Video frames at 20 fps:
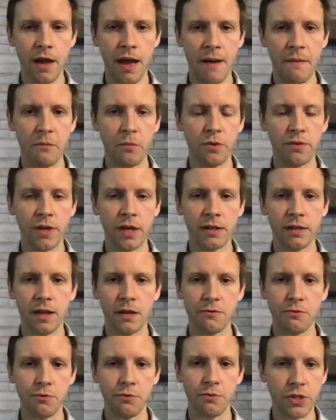We've got a lot
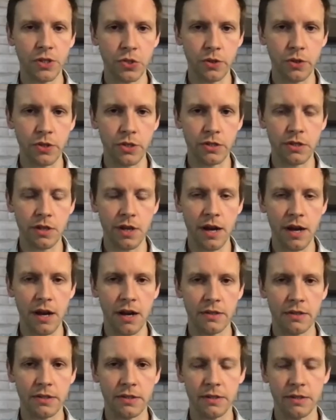of resources
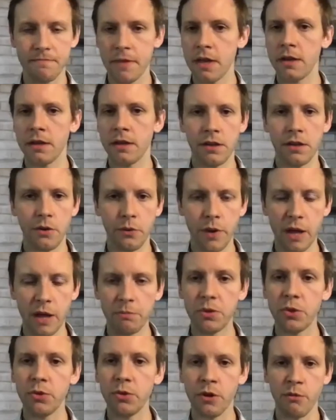there to help
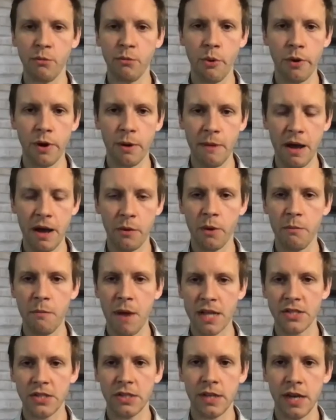you learn more about what
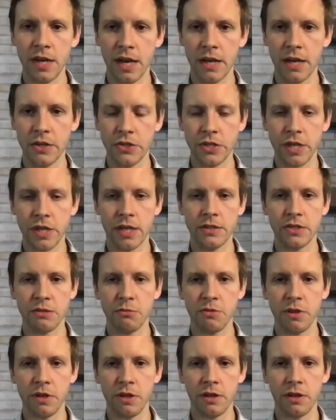Modzy does and some
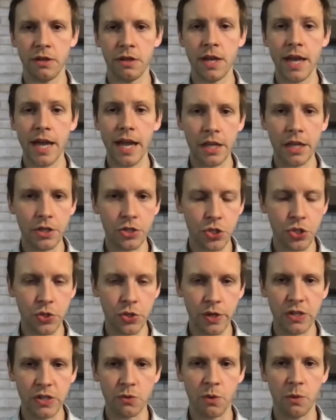of the
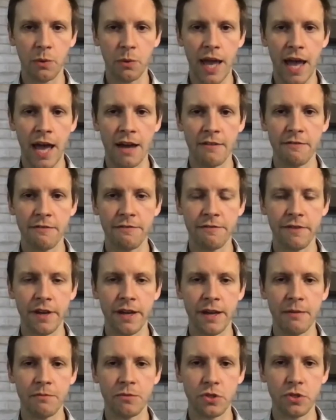industries where we have
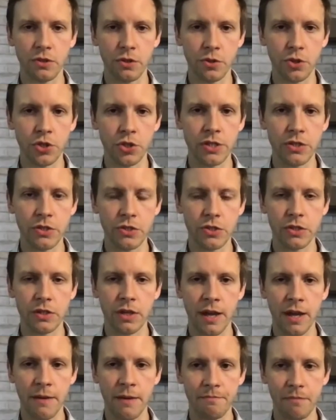solutions
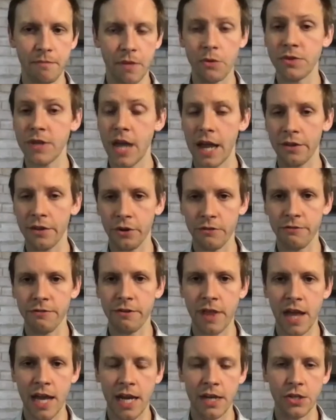tailored for
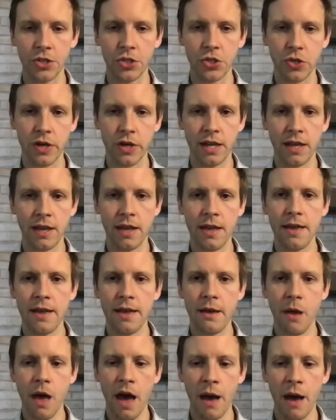that industry.
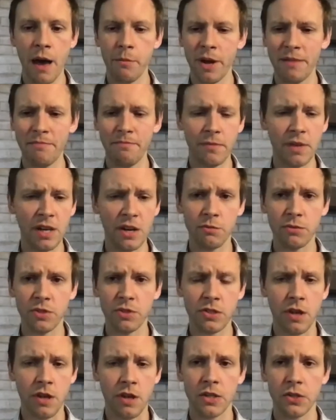But
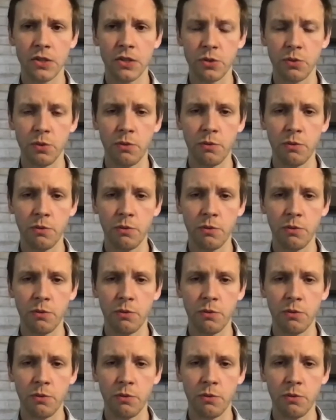just talk to us.